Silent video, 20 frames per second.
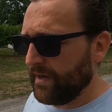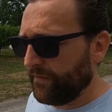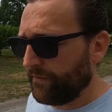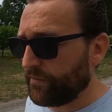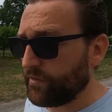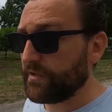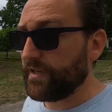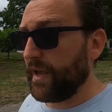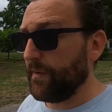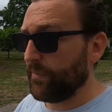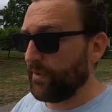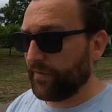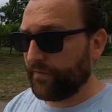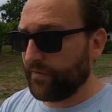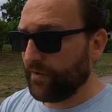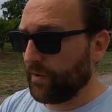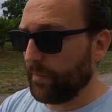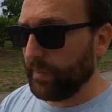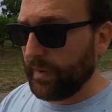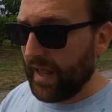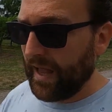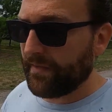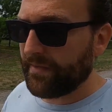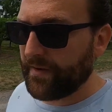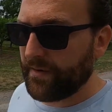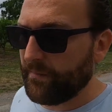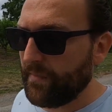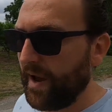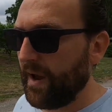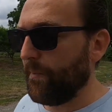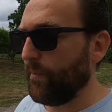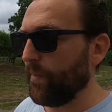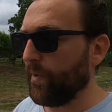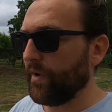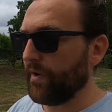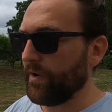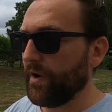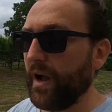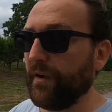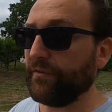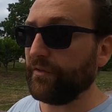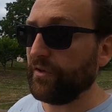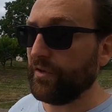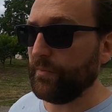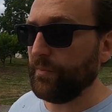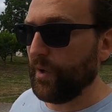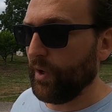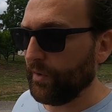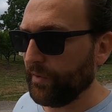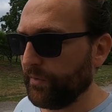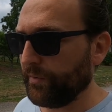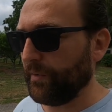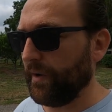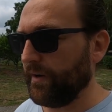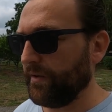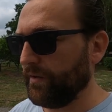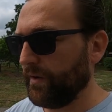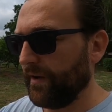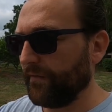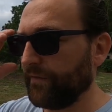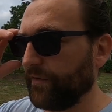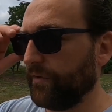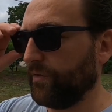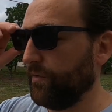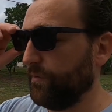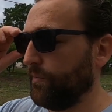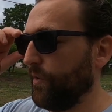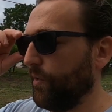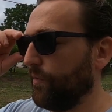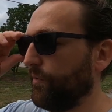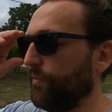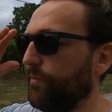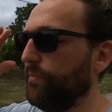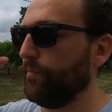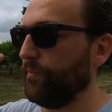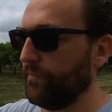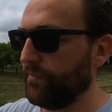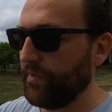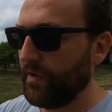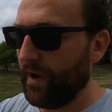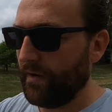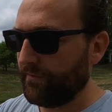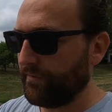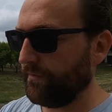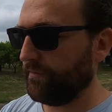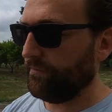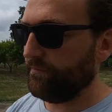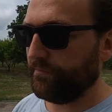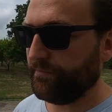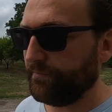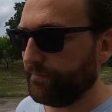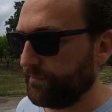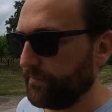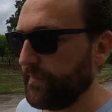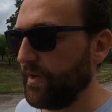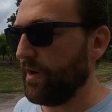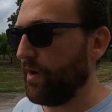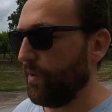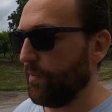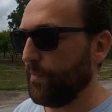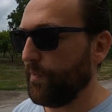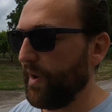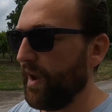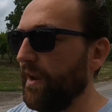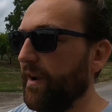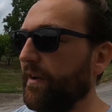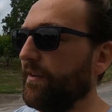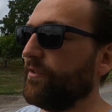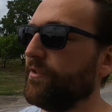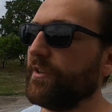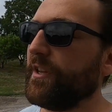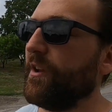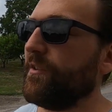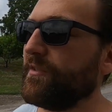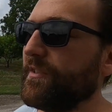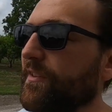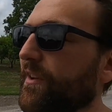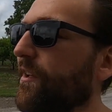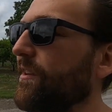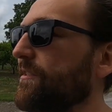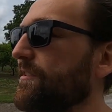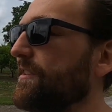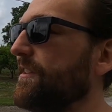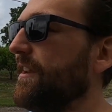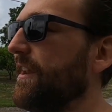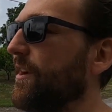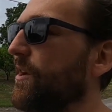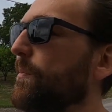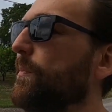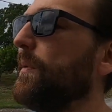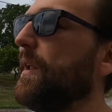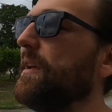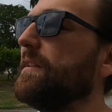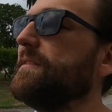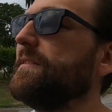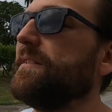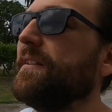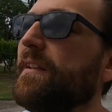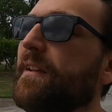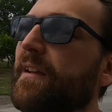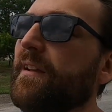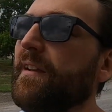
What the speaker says: For example, if you're a platinum member, you have to do both, right? You have to do both. You have to, you know, pay $100,000 a year, plus